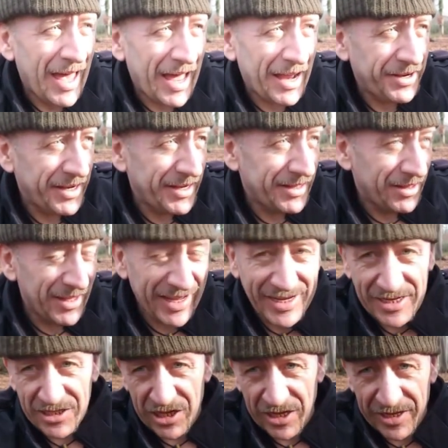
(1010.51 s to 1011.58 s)
and it'll
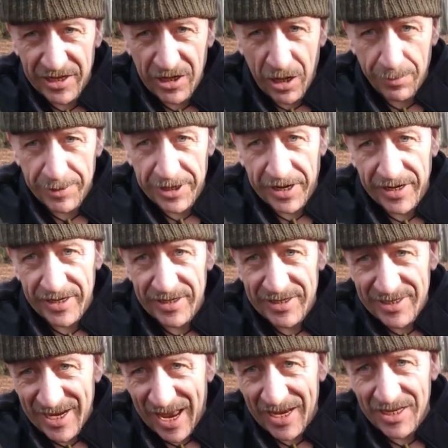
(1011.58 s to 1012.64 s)
easily accommodate
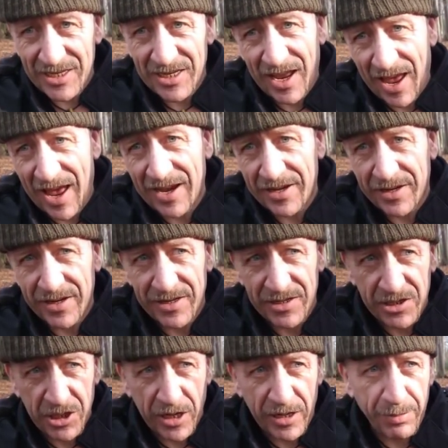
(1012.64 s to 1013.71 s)
tent and
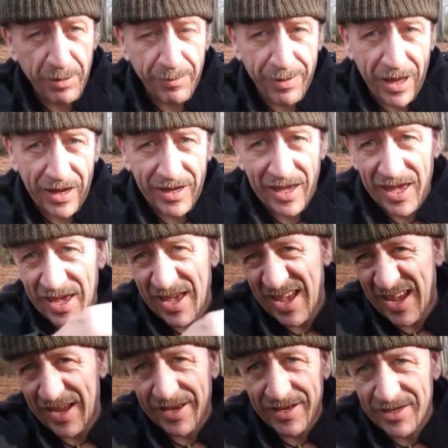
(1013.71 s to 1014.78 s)
sleeping bag
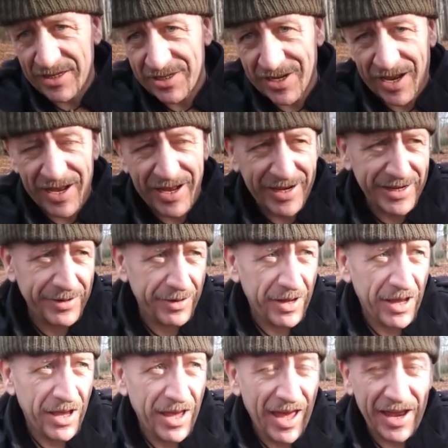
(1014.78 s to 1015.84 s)
inside.
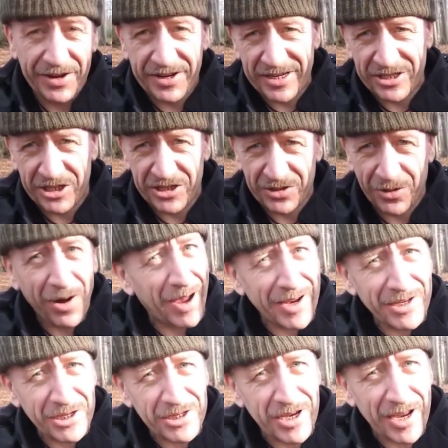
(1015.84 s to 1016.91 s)
And as you saw,
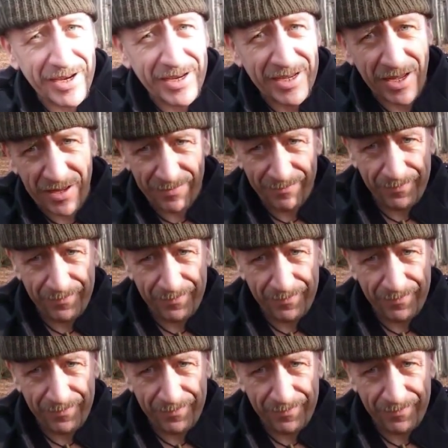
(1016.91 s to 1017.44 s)
I just like